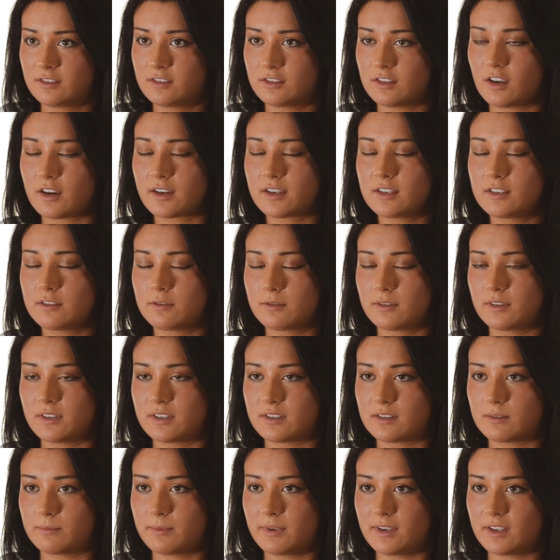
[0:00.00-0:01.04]
Talking to
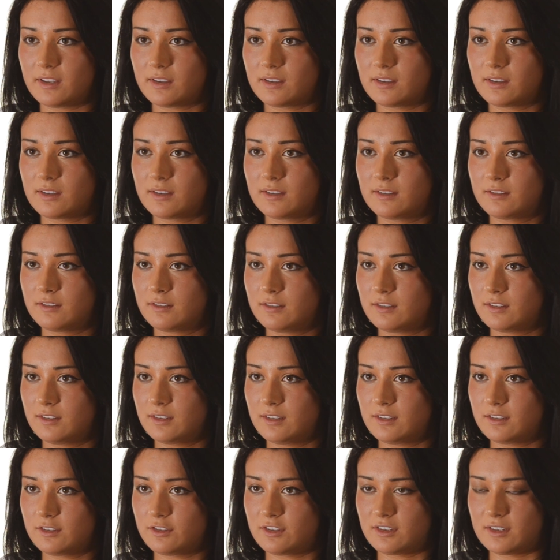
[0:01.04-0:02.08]
Elizabeth,
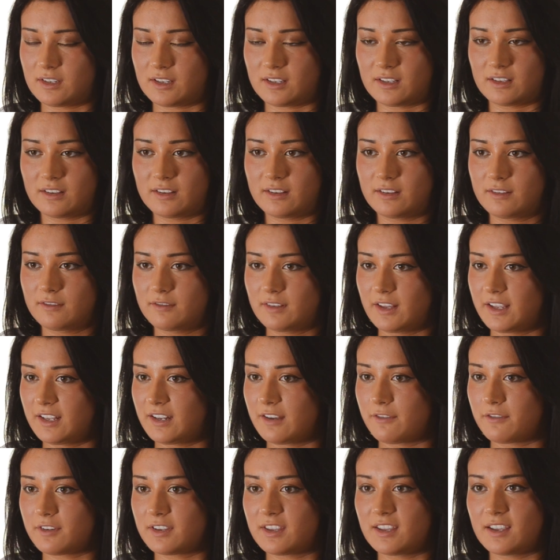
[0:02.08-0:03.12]
she laid
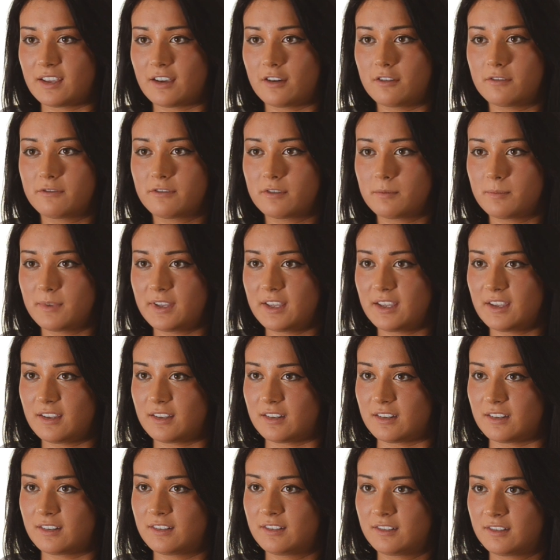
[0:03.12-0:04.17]
everything out for me
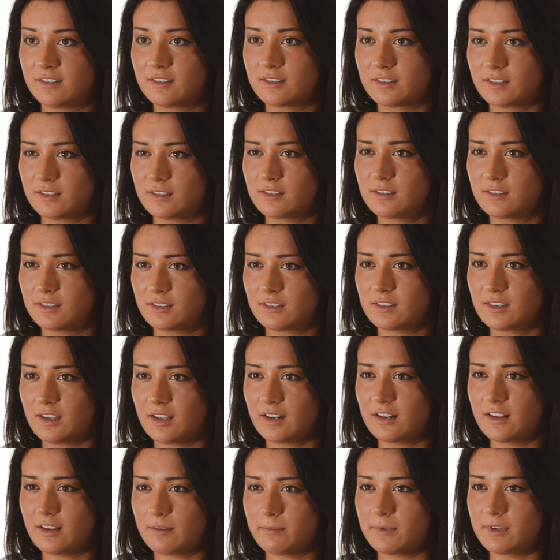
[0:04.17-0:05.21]
and
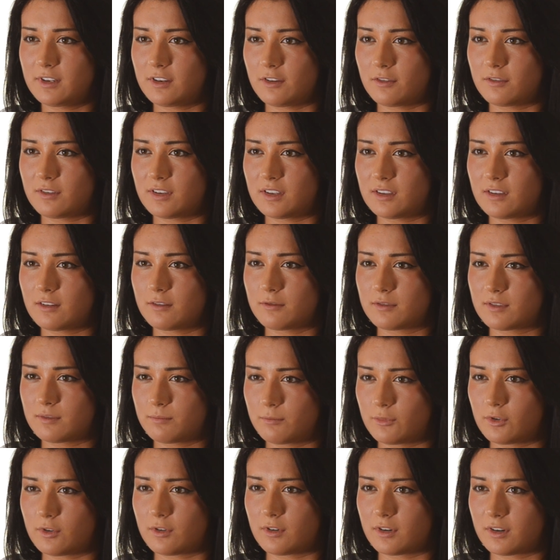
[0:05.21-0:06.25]
kind of let me know that there was
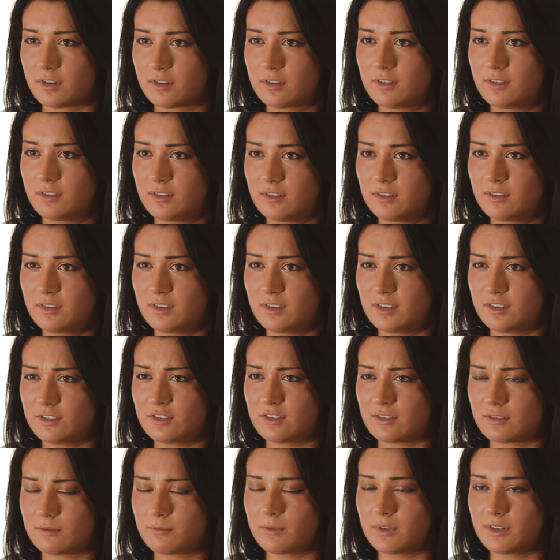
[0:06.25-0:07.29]
more than
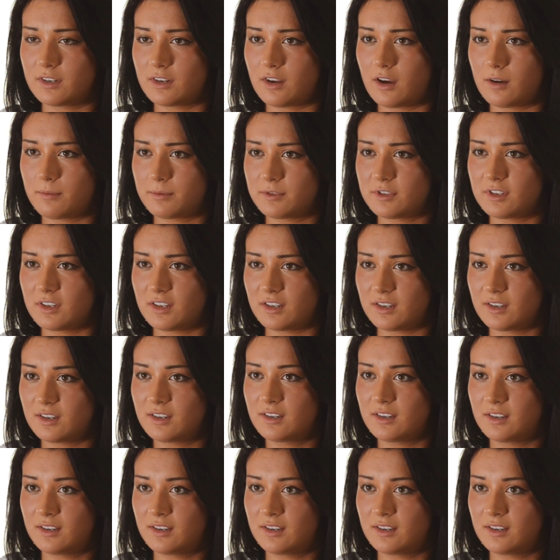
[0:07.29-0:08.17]
just one option.